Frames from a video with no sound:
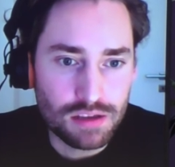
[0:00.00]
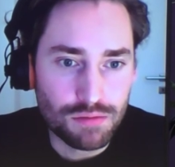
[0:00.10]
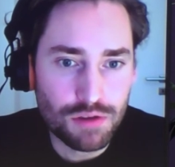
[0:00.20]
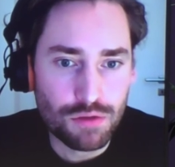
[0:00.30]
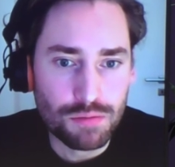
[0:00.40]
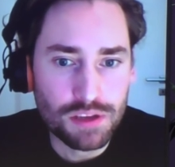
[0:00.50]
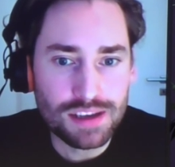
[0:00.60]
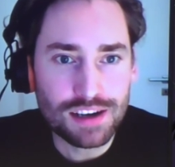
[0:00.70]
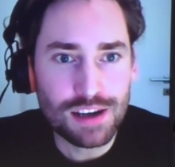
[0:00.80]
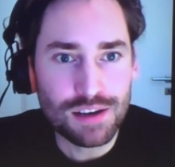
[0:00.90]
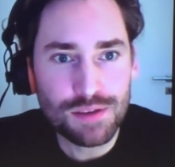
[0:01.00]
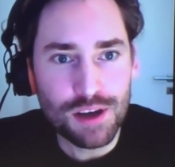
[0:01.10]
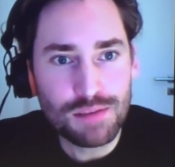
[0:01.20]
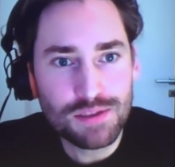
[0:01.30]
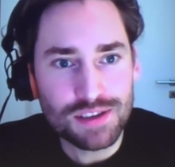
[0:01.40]
in recruitment and a lot of
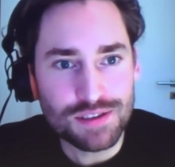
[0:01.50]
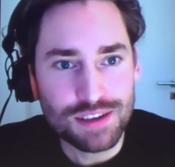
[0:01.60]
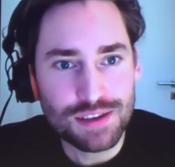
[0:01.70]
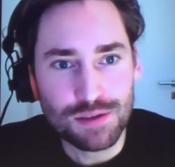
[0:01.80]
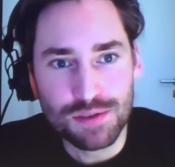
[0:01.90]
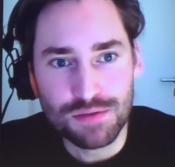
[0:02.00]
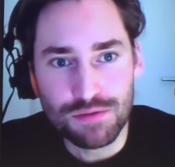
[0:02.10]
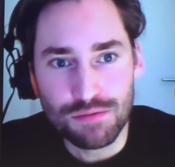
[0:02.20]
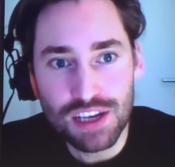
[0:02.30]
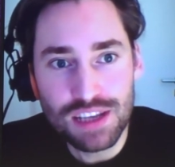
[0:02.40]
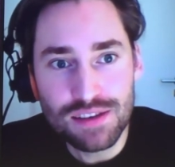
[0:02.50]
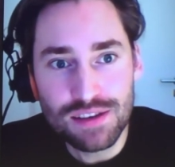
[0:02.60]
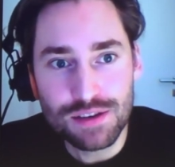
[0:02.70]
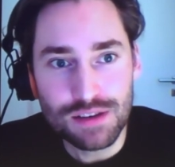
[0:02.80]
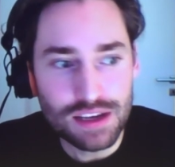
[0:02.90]
times in terms of
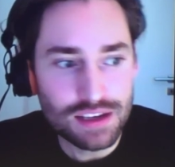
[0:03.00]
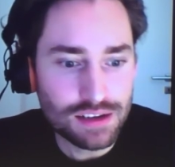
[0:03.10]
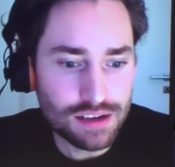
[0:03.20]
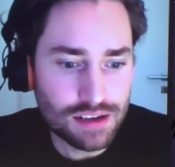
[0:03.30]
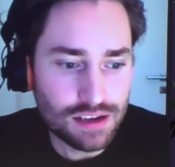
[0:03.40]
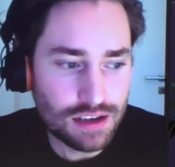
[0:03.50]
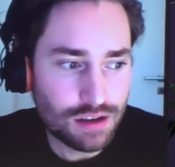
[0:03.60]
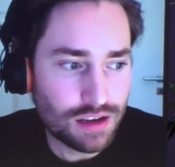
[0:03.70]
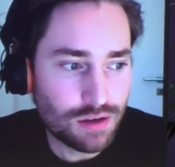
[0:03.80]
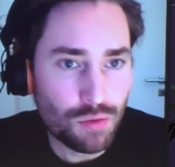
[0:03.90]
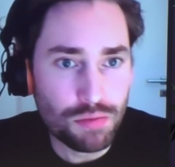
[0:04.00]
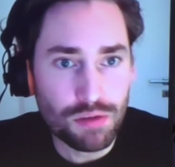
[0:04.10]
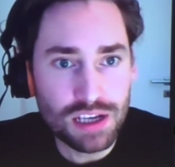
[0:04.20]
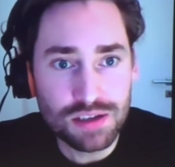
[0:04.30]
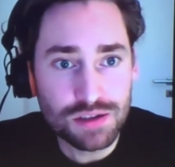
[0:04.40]
retail and
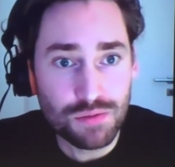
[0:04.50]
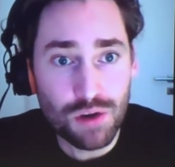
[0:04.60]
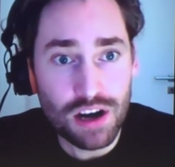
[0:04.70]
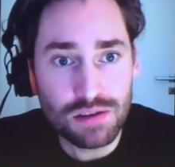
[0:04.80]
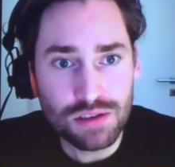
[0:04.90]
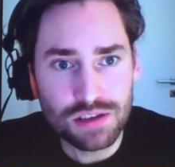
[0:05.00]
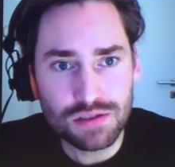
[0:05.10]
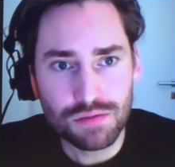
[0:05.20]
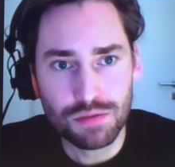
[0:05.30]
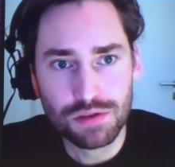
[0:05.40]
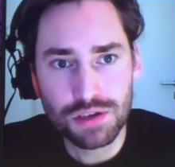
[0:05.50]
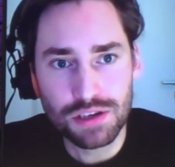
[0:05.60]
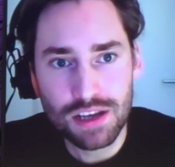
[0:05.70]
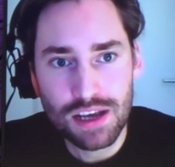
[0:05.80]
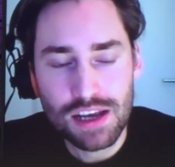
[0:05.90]
operations, warehousing,
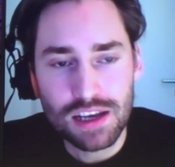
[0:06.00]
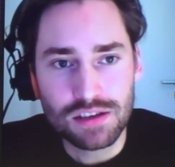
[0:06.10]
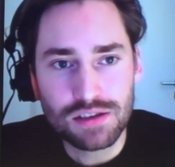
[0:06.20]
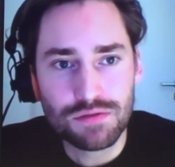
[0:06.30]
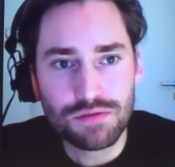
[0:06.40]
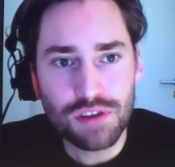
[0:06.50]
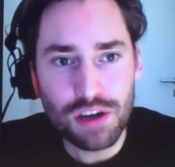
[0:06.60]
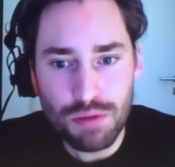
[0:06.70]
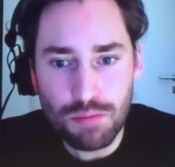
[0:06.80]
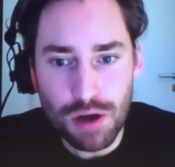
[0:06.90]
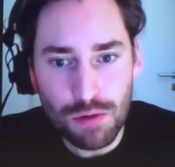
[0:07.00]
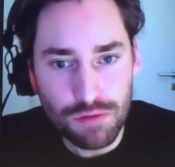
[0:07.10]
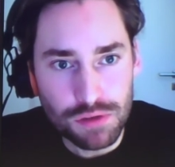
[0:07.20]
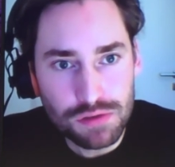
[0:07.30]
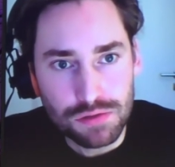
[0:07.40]
distribution. It's a very
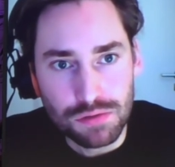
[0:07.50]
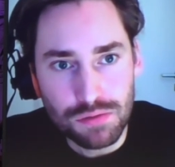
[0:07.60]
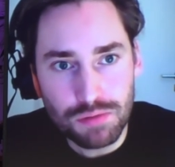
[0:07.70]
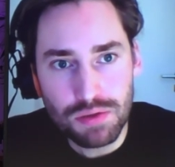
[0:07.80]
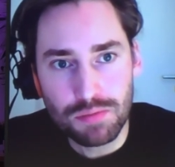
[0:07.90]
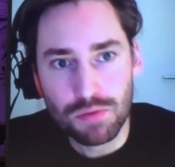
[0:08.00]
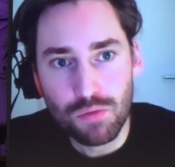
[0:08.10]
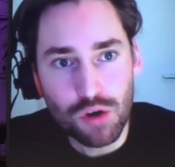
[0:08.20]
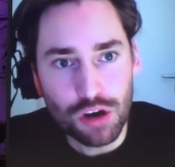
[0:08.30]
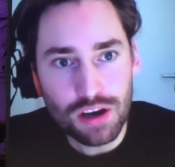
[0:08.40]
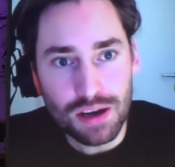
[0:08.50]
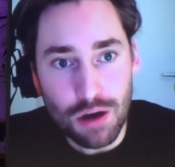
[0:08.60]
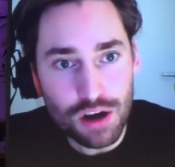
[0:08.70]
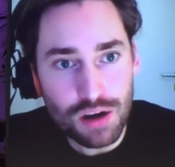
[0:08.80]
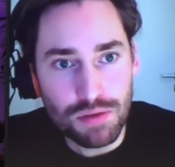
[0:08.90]
powerful tool where people work and
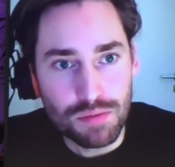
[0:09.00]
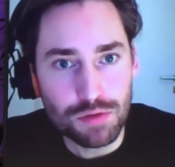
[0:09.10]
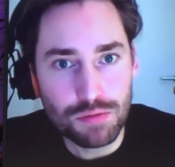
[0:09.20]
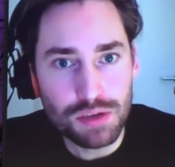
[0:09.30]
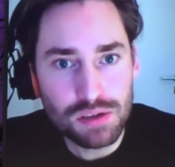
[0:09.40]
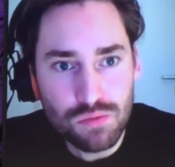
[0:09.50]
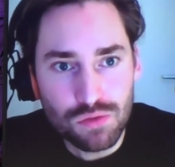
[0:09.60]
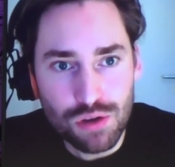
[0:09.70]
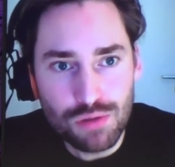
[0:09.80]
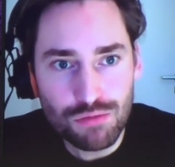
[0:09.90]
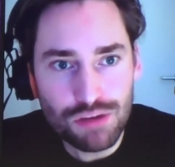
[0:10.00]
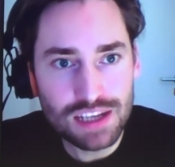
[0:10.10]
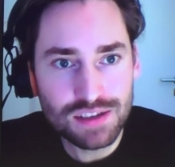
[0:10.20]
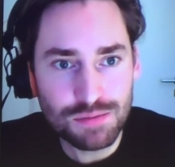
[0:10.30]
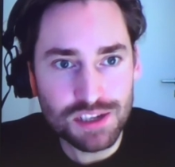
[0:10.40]
hire people, but don't really
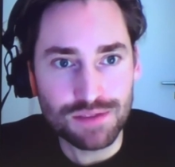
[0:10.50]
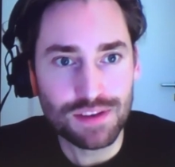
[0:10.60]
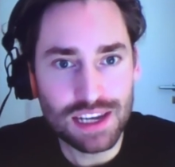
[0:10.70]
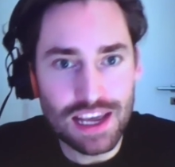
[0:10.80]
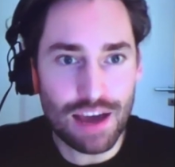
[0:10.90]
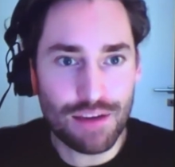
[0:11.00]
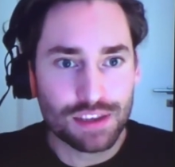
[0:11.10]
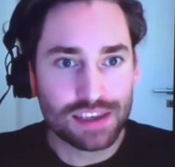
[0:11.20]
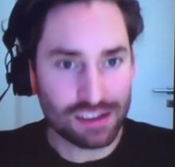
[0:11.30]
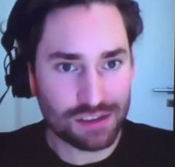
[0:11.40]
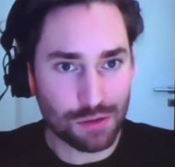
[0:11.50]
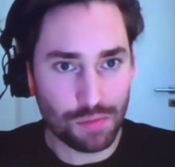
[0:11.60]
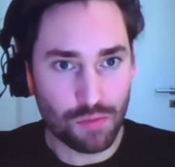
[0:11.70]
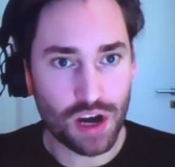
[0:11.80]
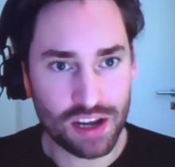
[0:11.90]
specifically have a desktop
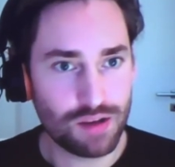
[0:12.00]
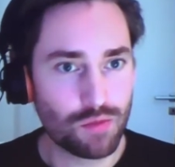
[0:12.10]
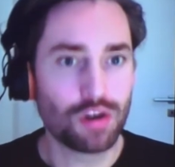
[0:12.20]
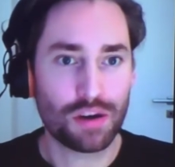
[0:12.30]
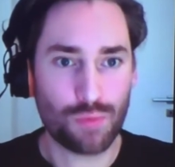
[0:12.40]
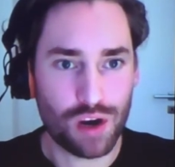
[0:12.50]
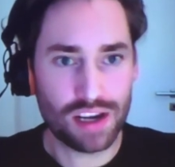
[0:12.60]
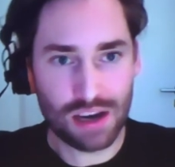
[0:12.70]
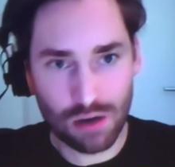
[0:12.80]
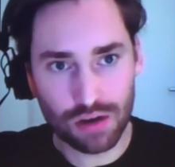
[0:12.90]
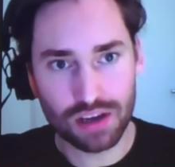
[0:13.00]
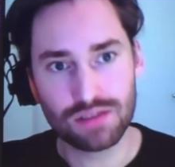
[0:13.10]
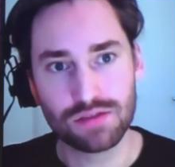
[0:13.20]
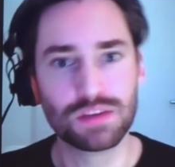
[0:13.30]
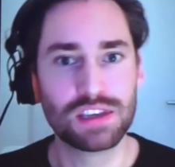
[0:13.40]
where they work, where they log
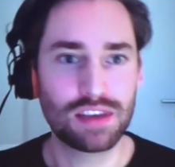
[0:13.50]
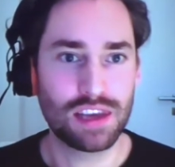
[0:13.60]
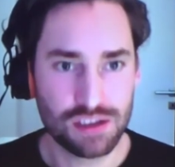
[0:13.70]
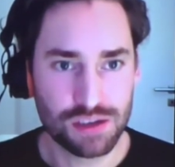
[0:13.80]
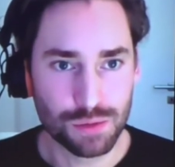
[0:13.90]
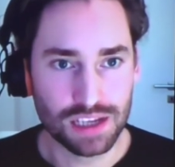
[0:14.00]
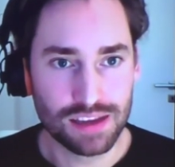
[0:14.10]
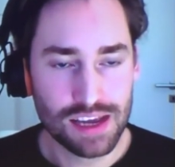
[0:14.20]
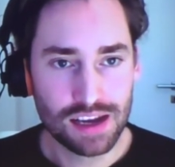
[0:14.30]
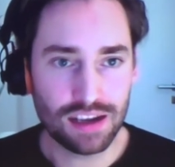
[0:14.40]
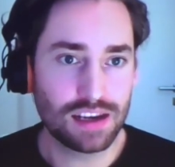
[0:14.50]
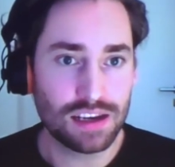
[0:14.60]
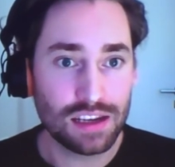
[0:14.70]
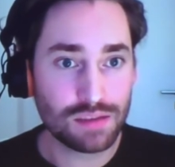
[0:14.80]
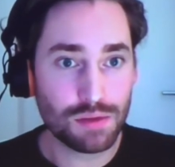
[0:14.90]
into a TA suite. Hey, they
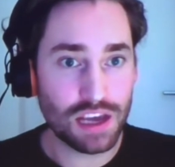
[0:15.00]
need to be